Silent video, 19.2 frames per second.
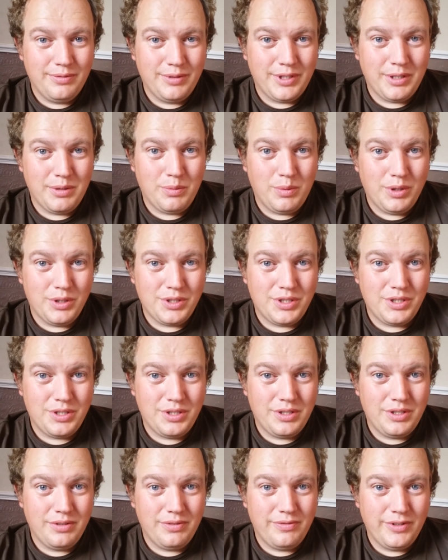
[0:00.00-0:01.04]
When I
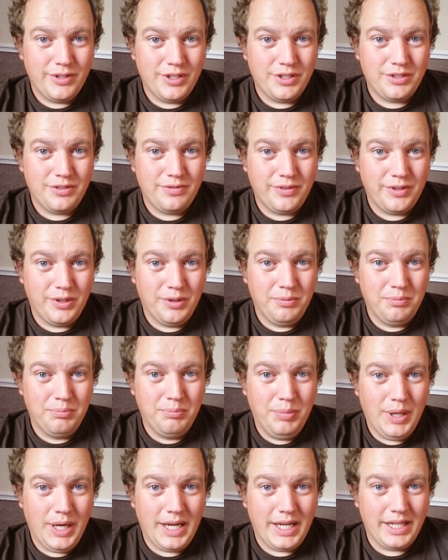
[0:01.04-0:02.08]
watched the first film
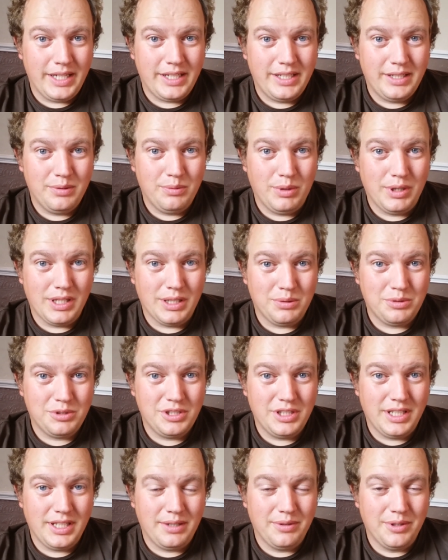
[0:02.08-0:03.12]
back, while I was
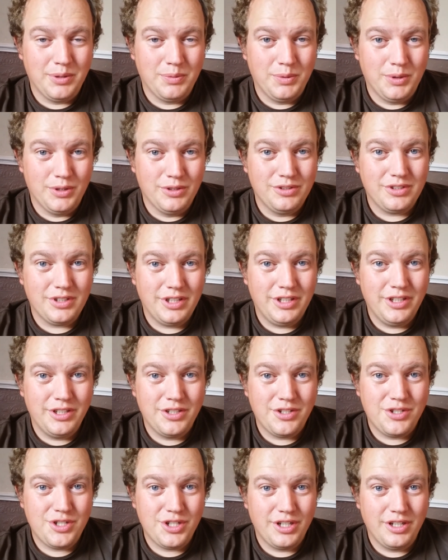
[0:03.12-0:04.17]
still out in the woods, I heard
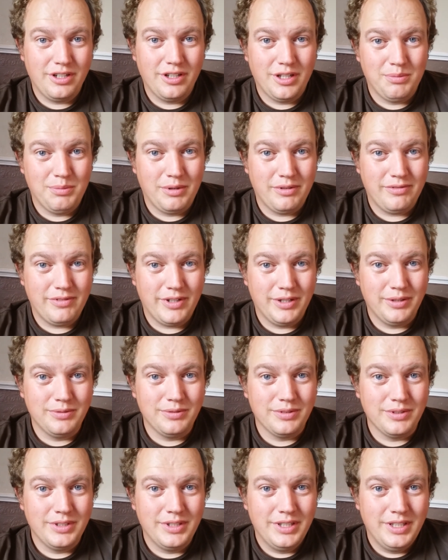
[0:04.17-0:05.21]
a jingle on my
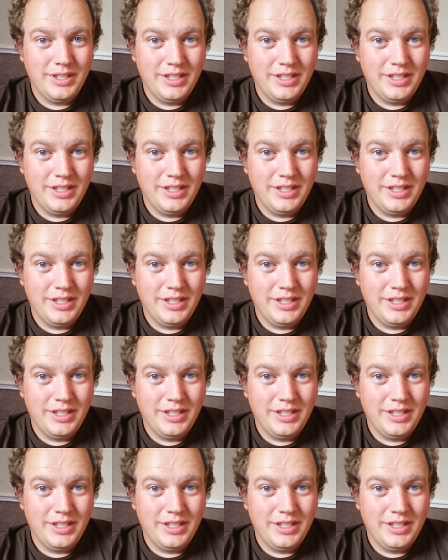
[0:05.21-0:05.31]
phone